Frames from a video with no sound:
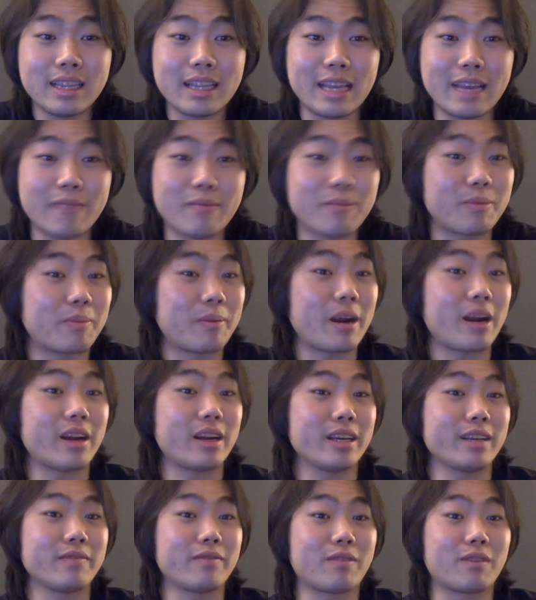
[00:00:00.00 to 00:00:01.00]
They've been
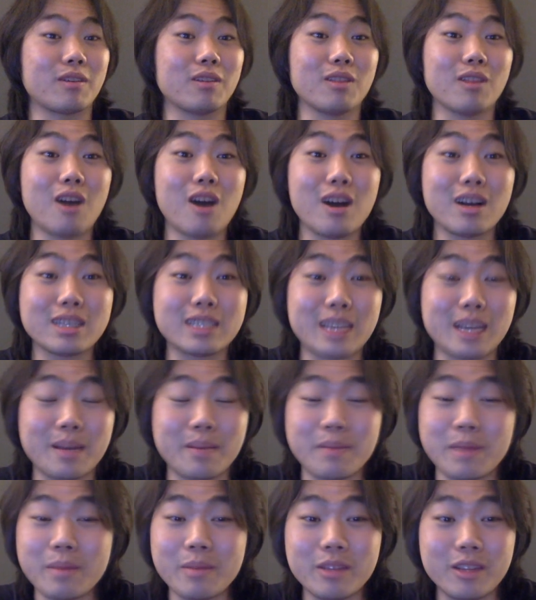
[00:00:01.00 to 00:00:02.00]
preparing for a long
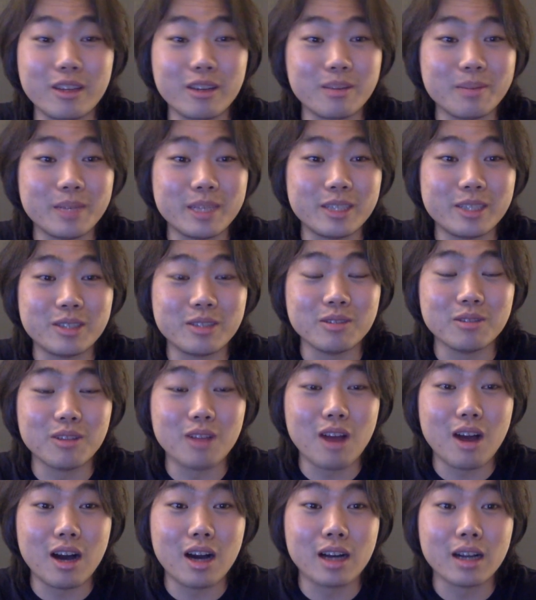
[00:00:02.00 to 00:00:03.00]
time, maybe a little bit too
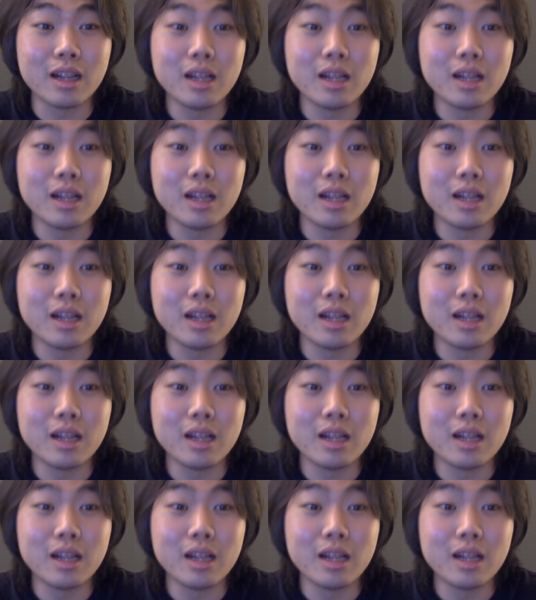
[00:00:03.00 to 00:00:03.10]
long,